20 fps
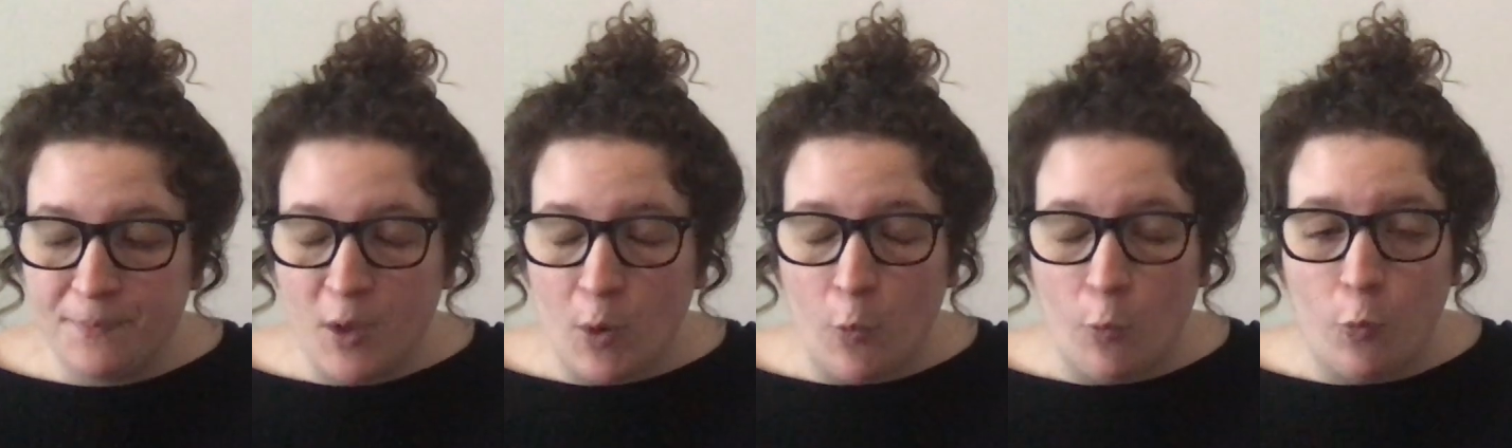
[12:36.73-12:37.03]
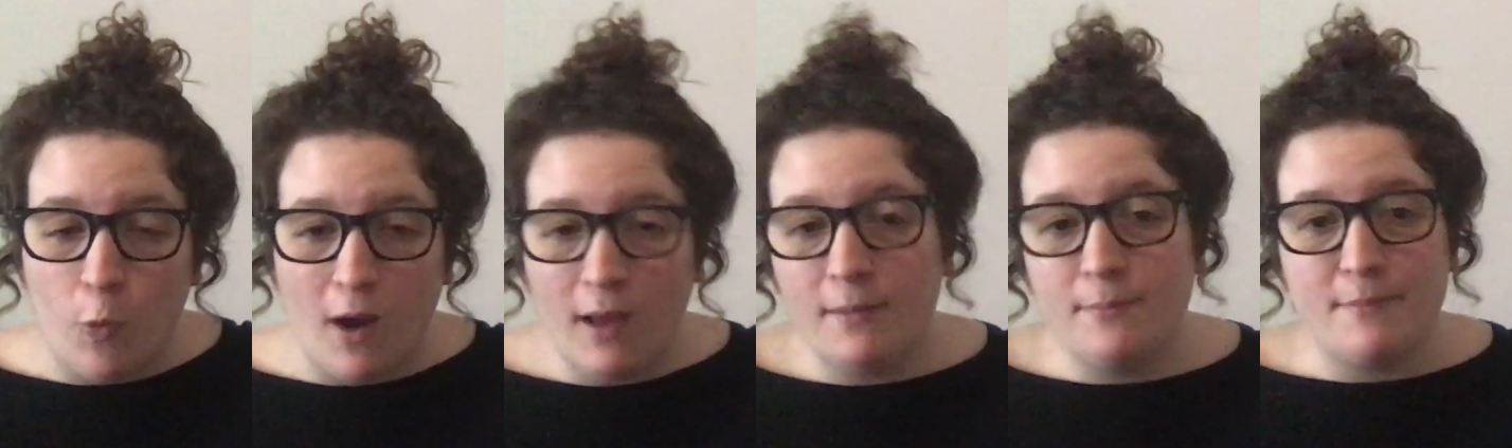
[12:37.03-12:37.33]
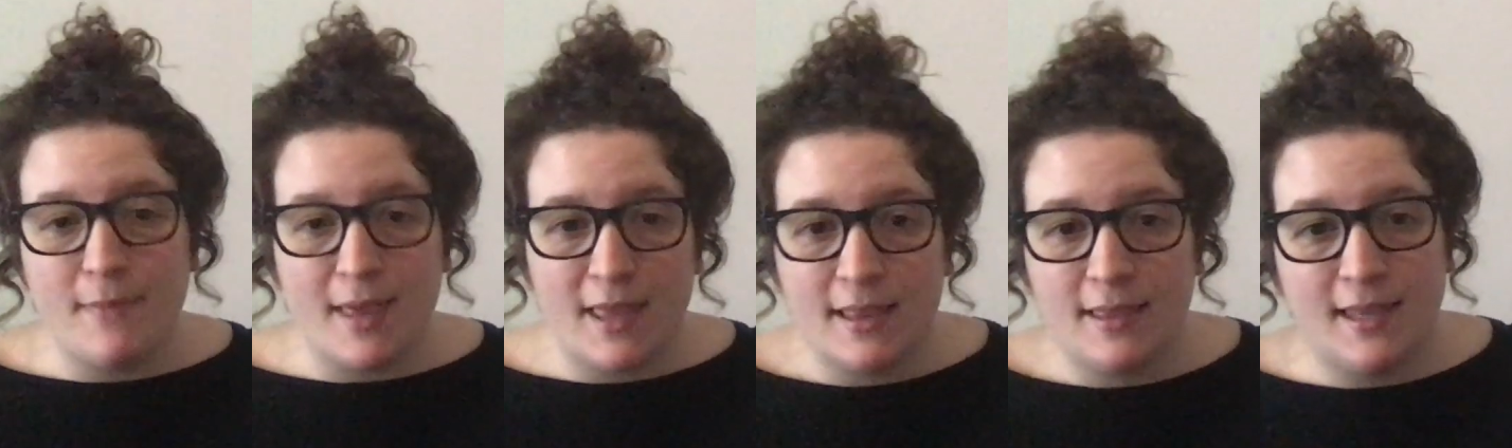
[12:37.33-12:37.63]
What
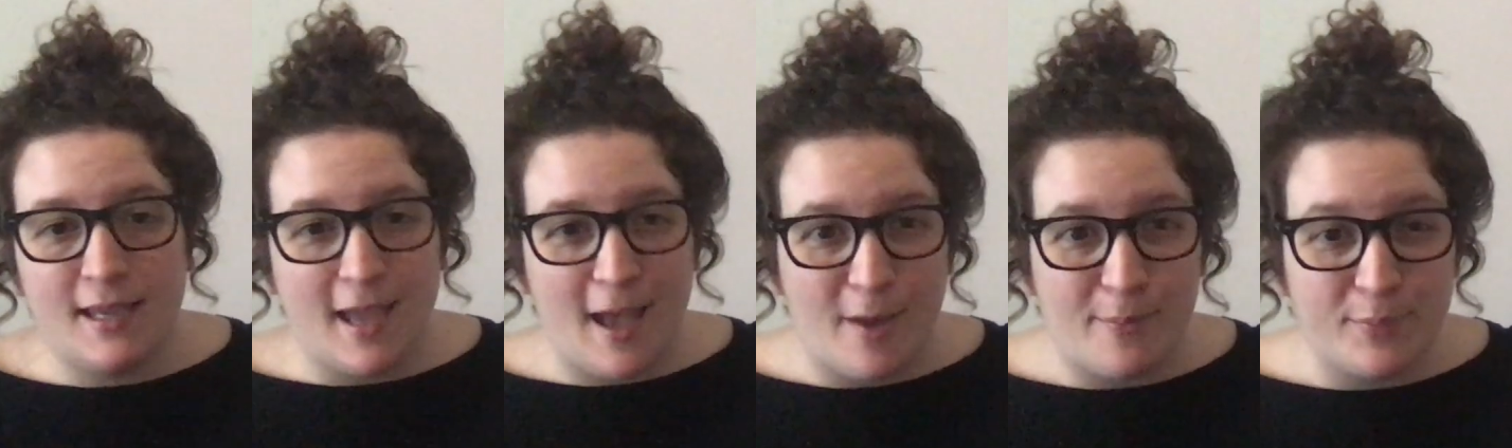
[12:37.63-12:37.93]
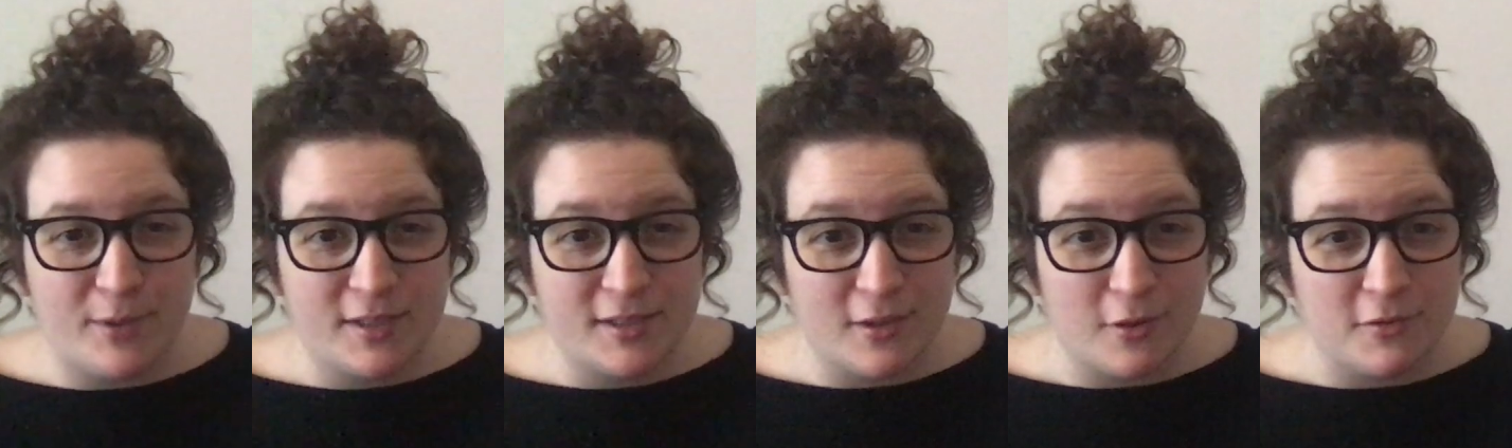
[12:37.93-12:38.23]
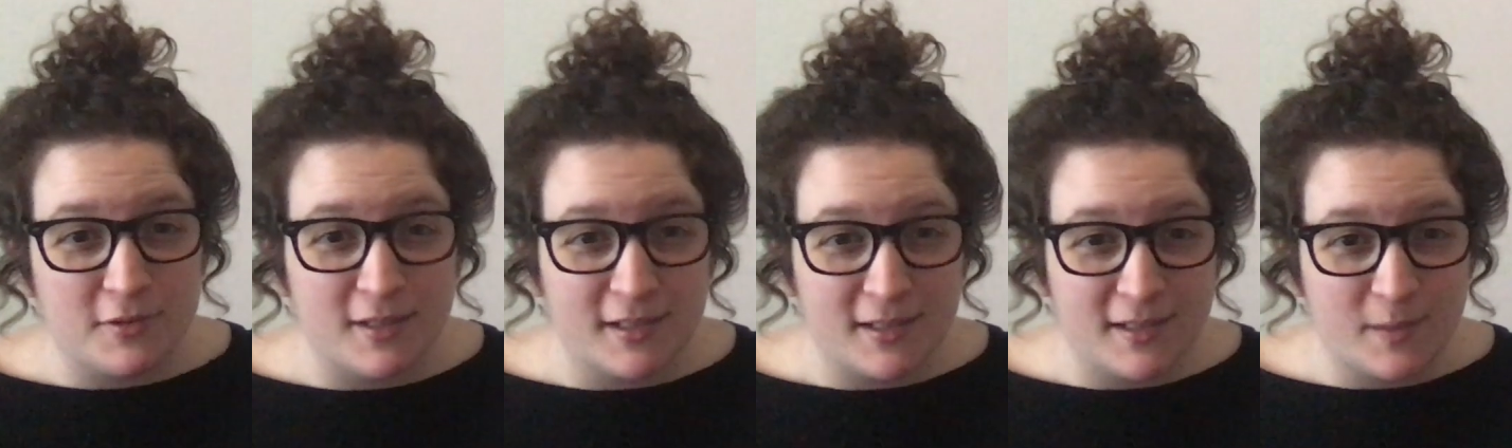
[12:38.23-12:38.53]
made the episode
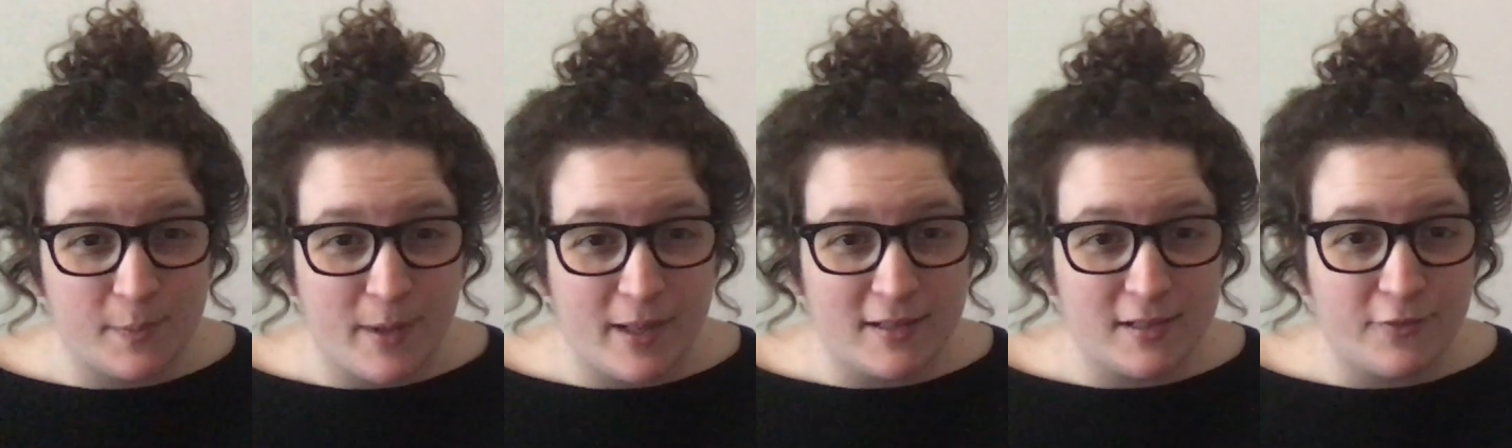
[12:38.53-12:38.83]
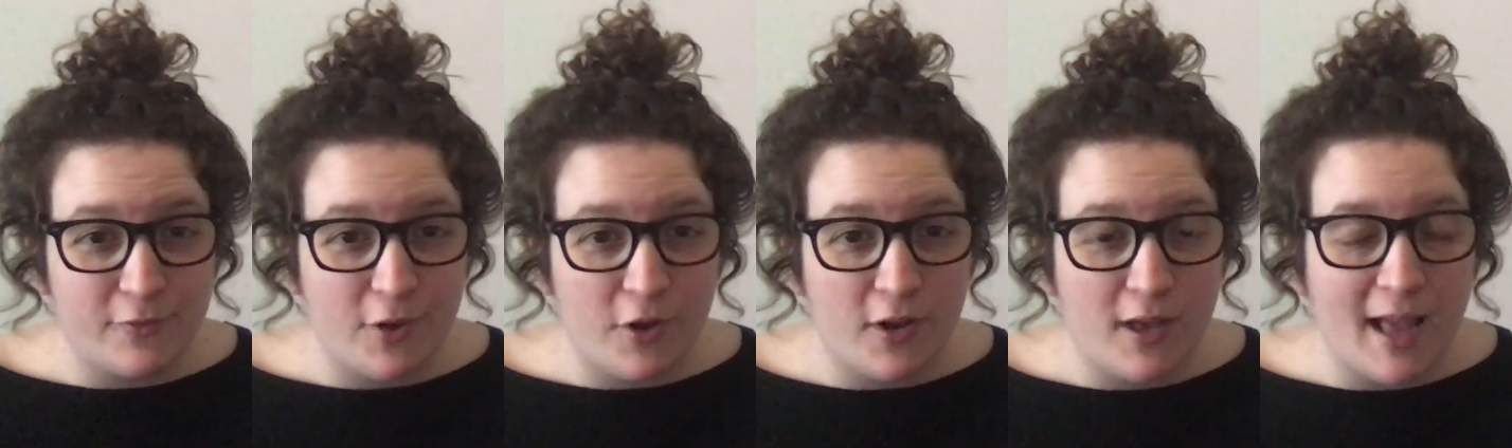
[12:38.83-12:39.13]
suspenseful?